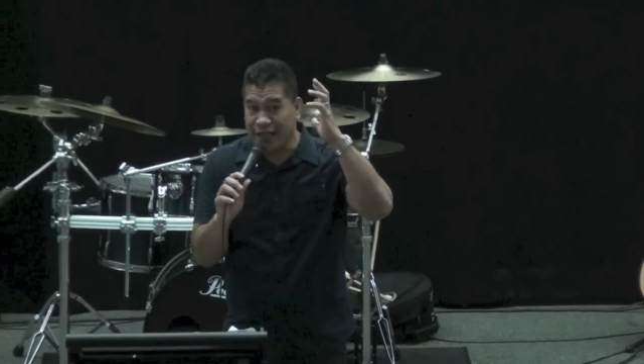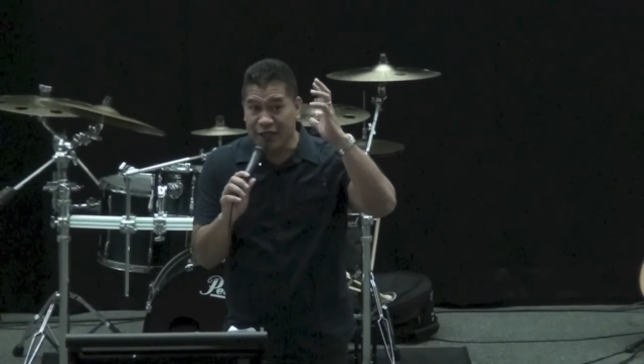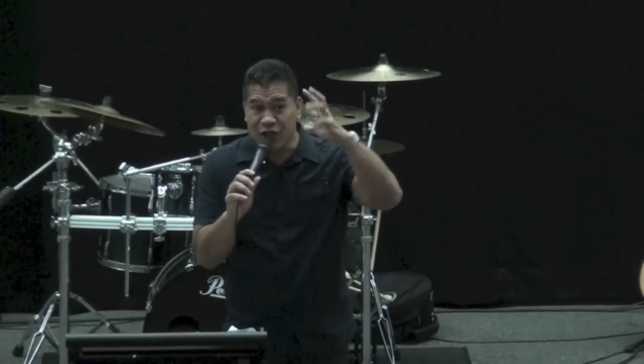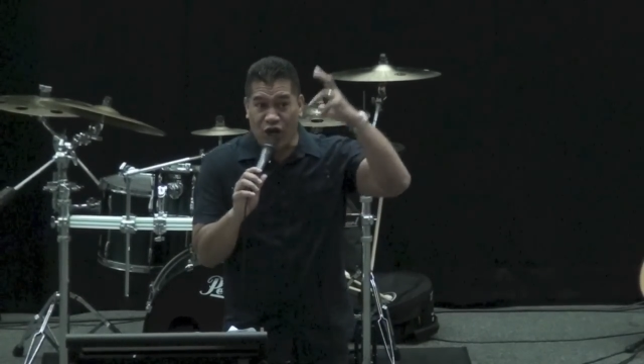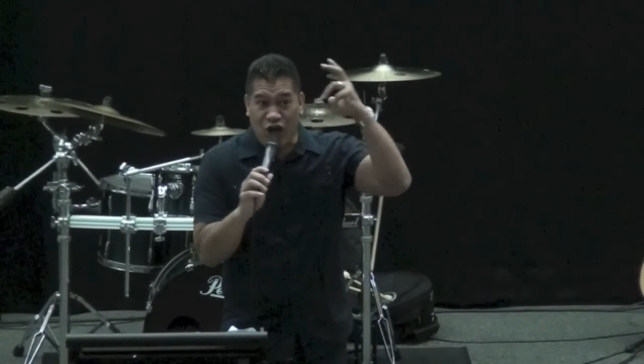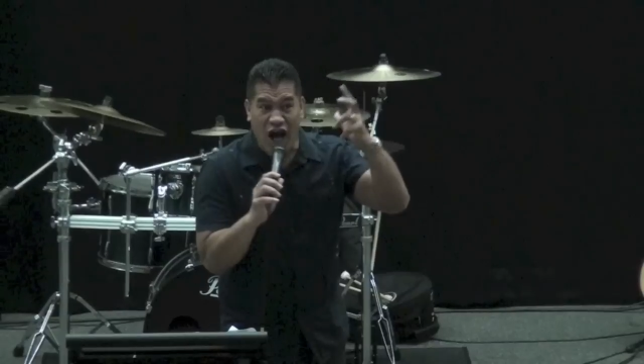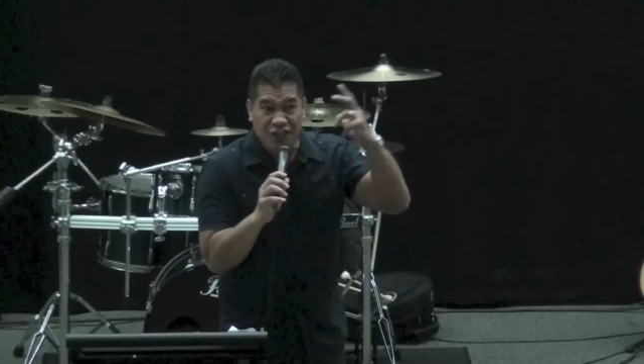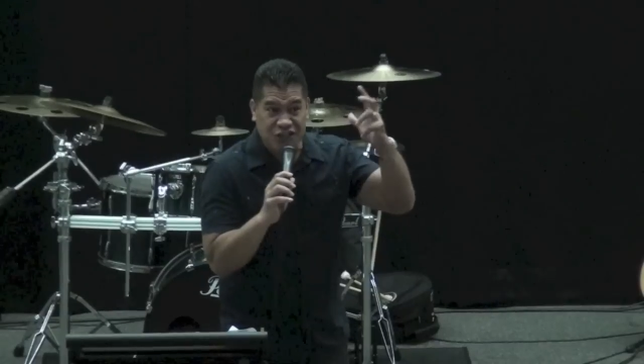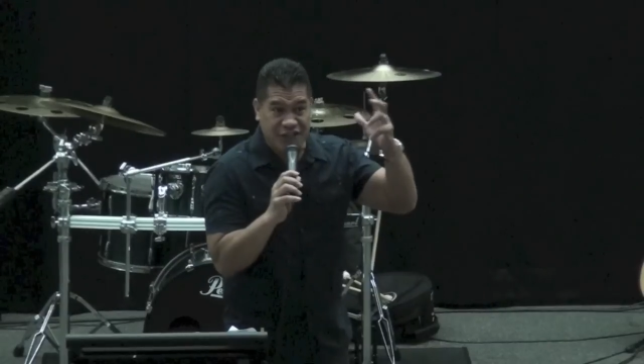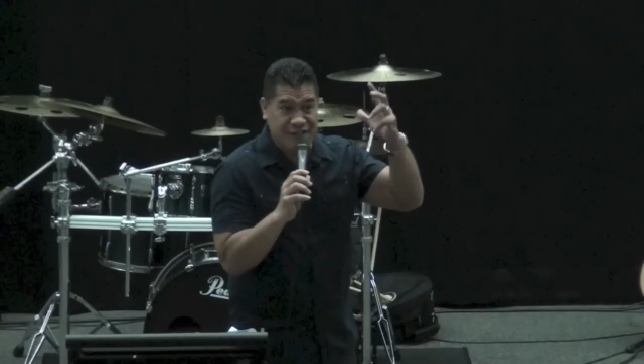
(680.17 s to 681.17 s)
in your
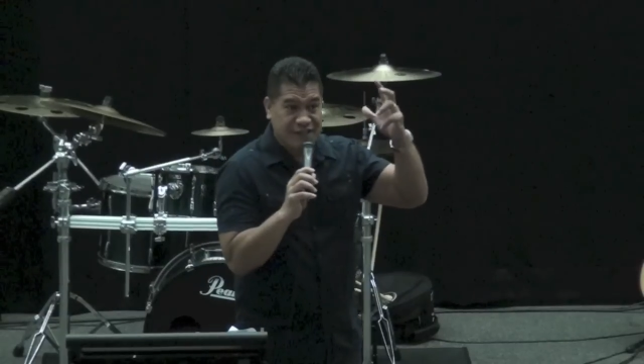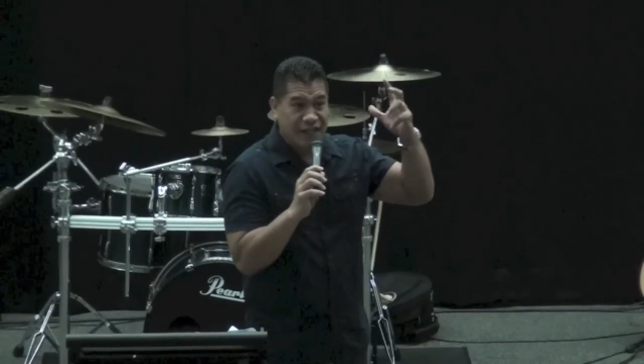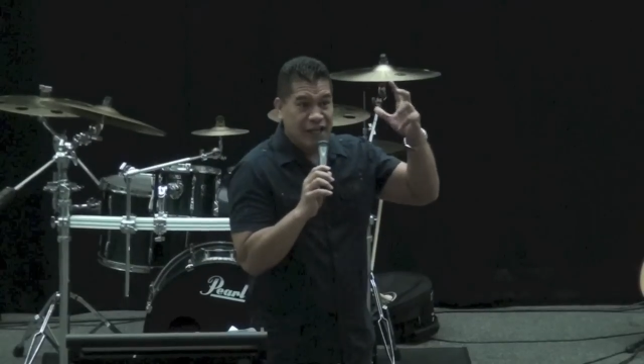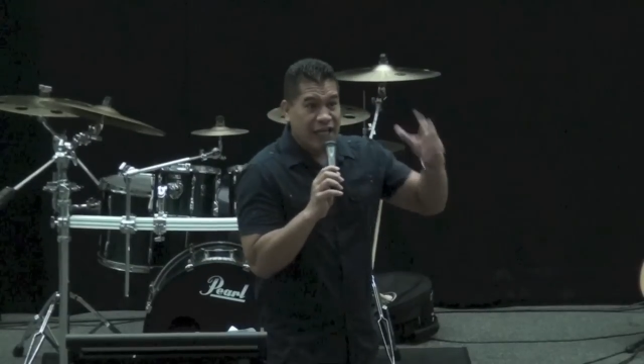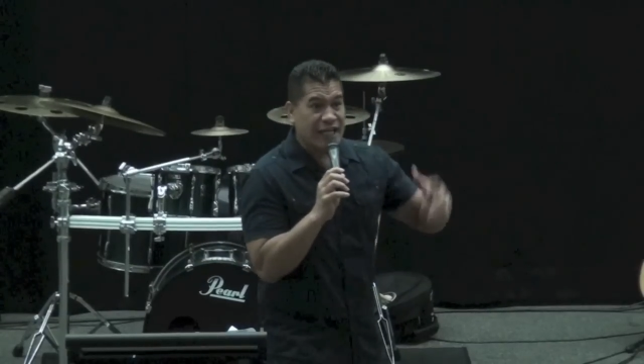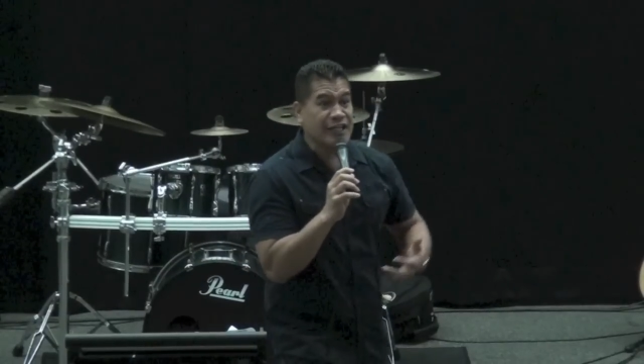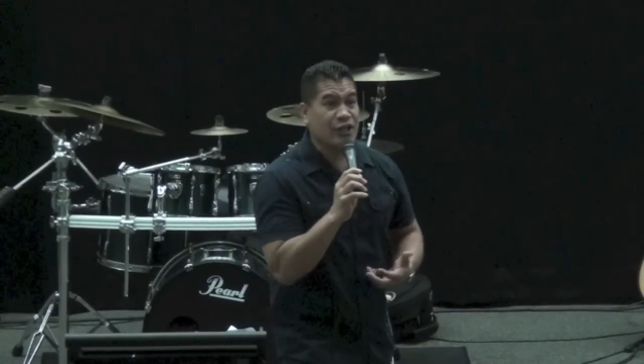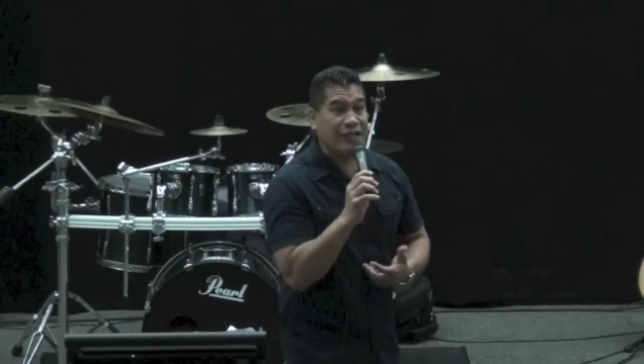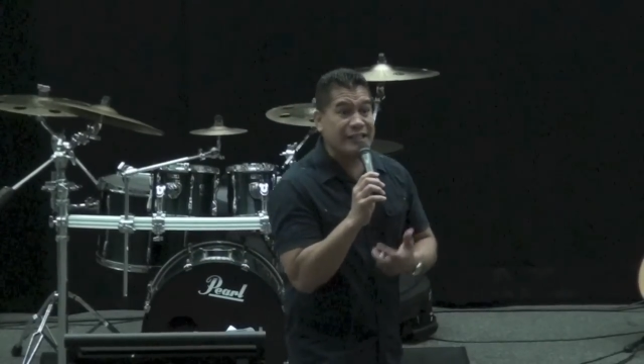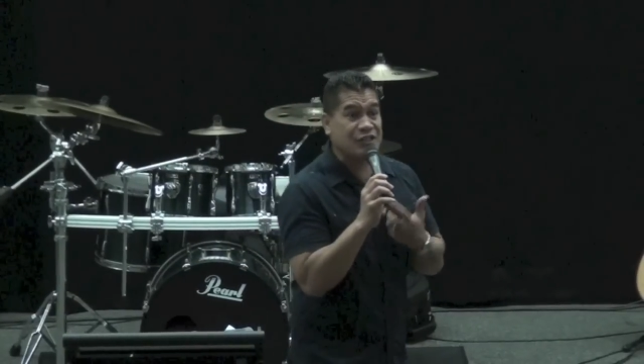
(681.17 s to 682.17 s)
conscience, in
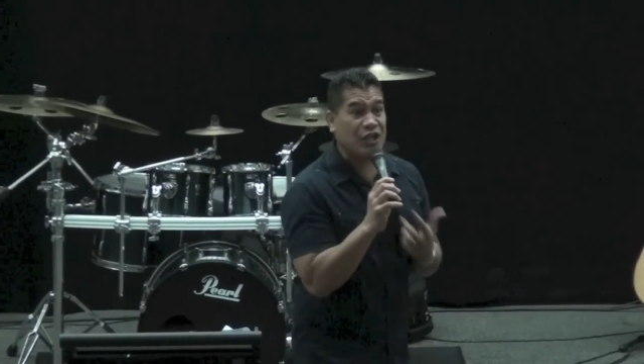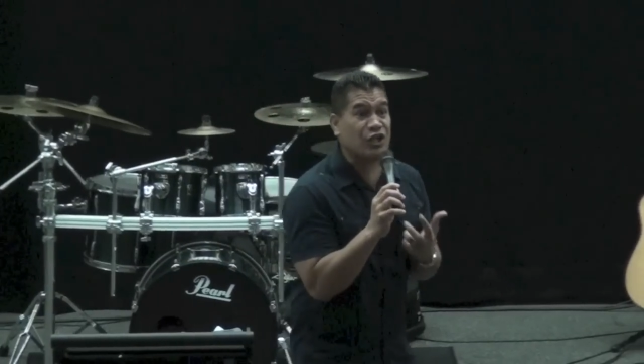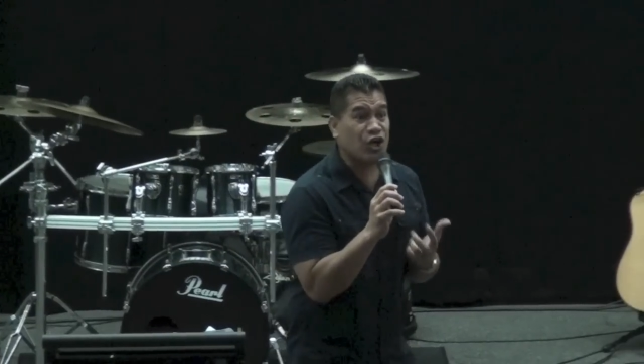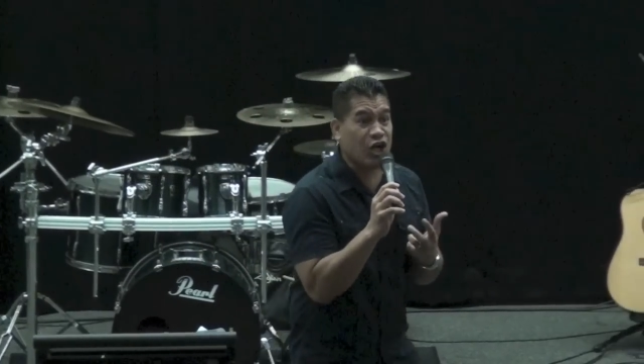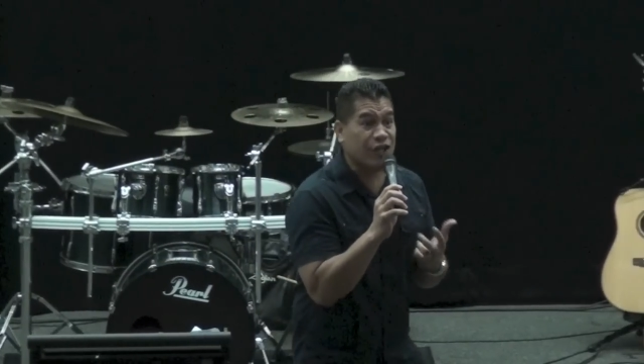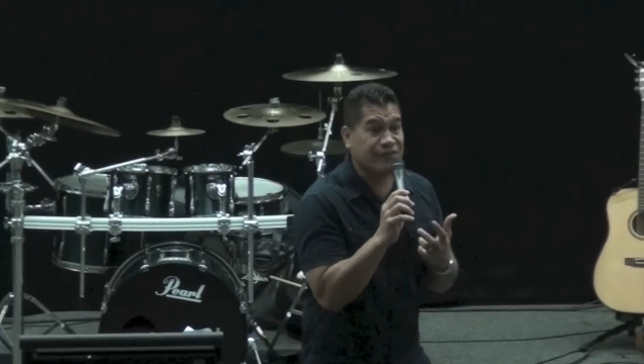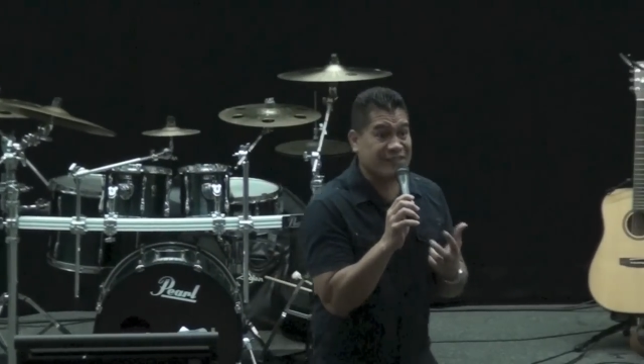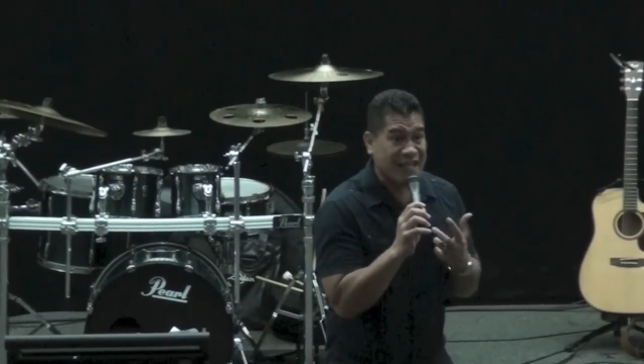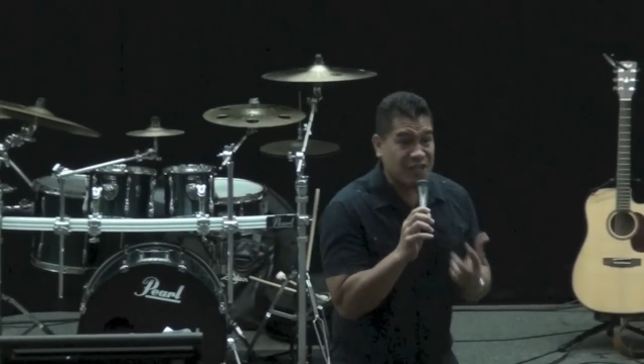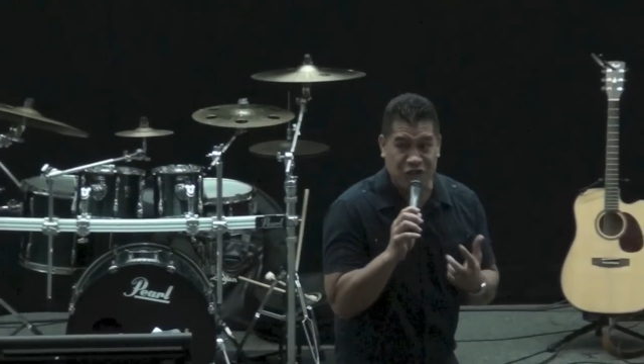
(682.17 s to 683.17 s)
your internal
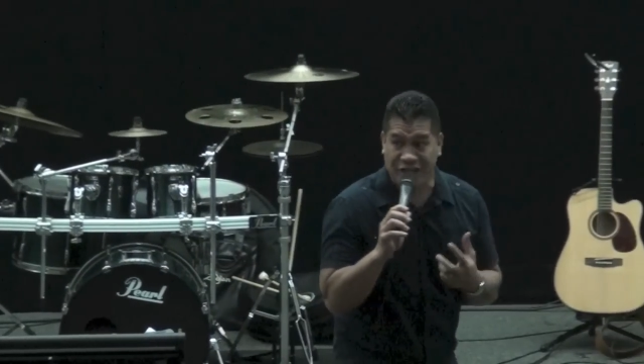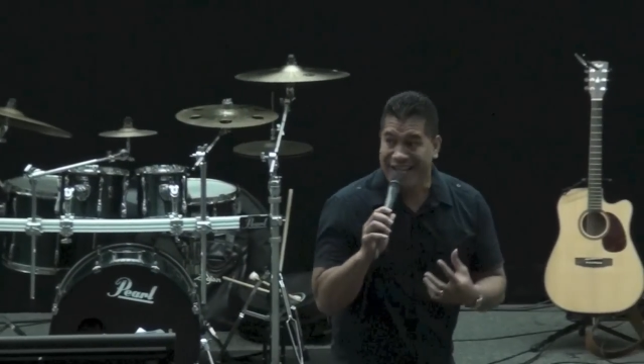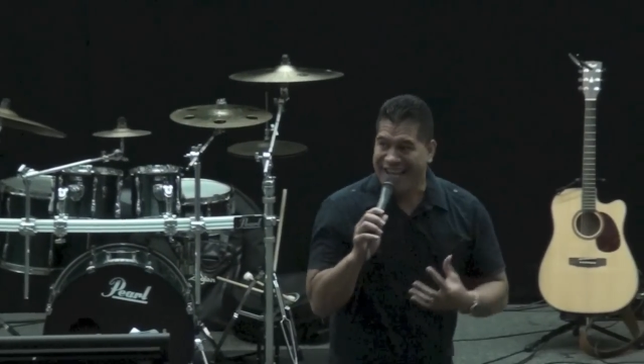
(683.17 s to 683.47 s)
conversation.